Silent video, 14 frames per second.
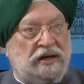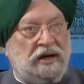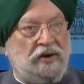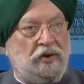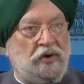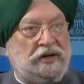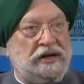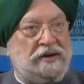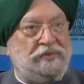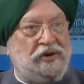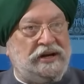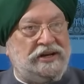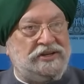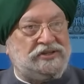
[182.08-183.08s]
no
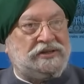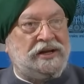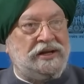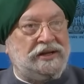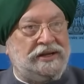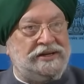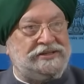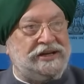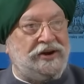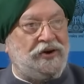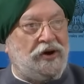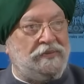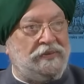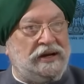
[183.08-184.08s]
turbulence, things are
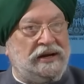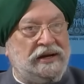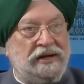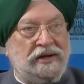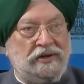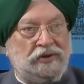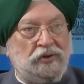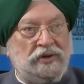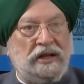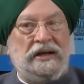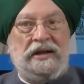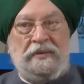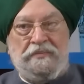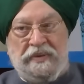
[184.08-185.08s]
normal, to
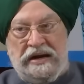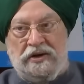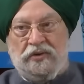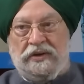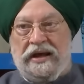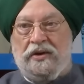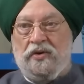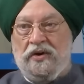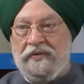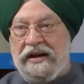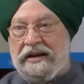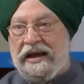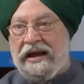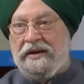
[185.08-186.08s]
uh, appeal to their
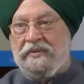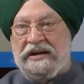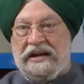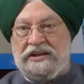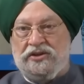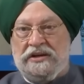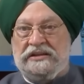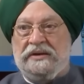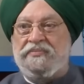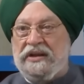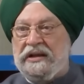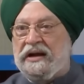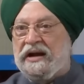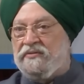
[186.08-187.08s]
goodwill then. But that's not
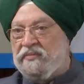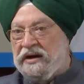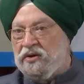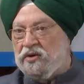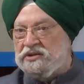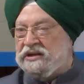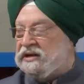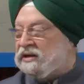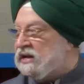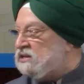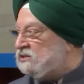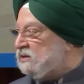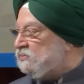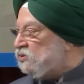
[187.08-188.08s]
something the government goes and
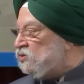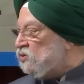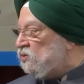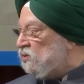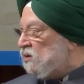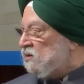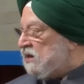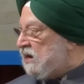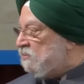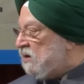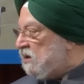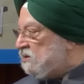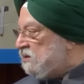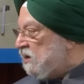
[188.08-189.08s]
tells them to do. Tell
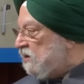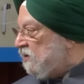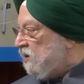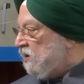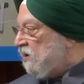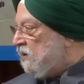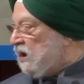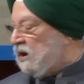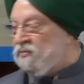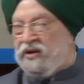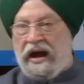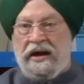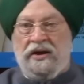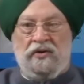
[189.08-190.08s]
me, is there?
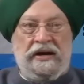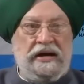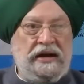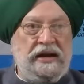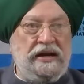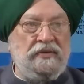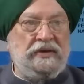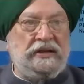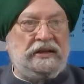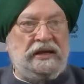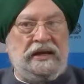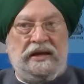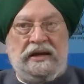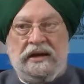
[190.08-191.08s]
I only deal with
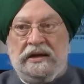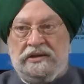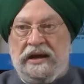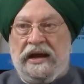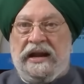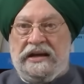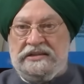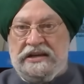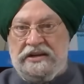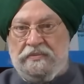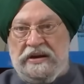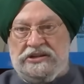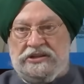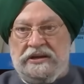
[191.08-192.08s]
the thing, and as I
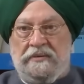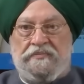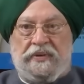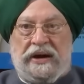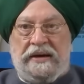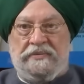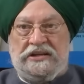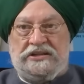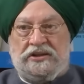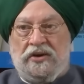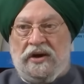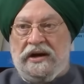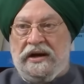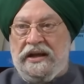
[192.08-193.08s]
mentioned, Prime Minister
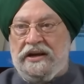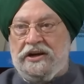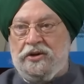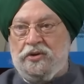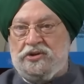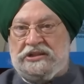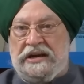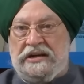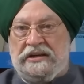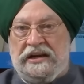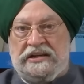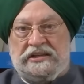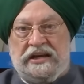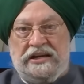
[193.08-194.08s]
already reduced
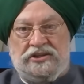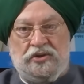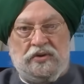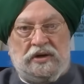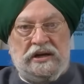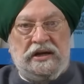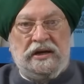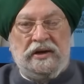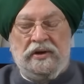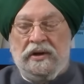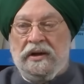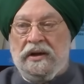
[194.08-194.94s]
central excise duty